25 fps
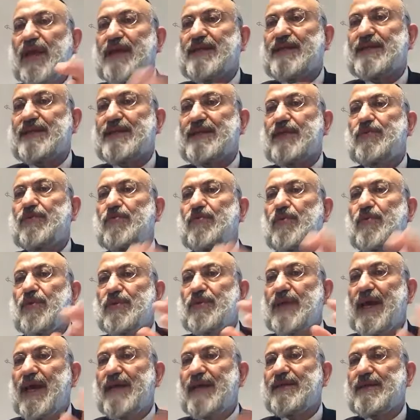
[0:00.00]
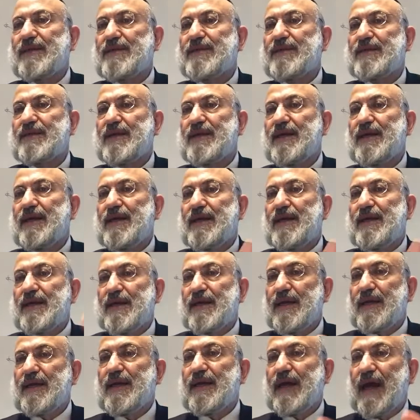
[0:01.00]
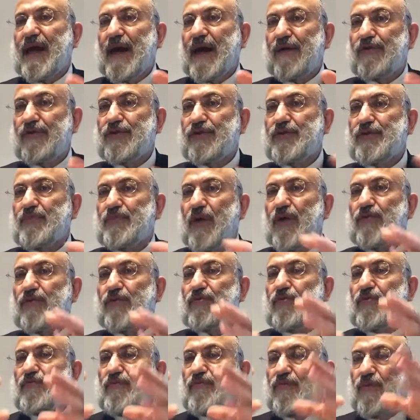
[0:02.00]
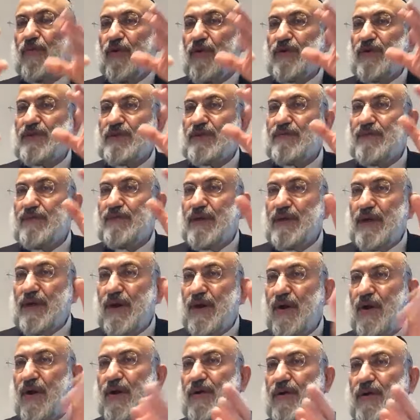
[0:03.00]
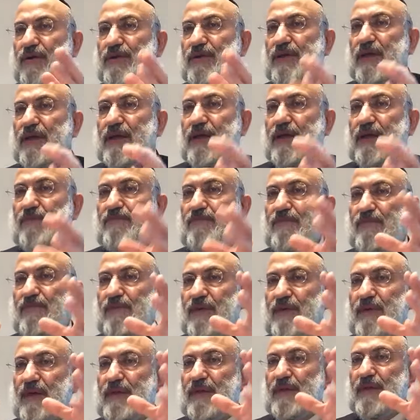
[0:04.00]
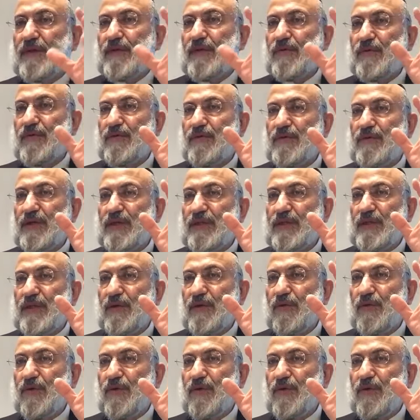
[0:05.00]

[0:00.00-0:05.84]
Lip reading: chesed, to promote kindness. HaKadosh Baruch Hu works very hard in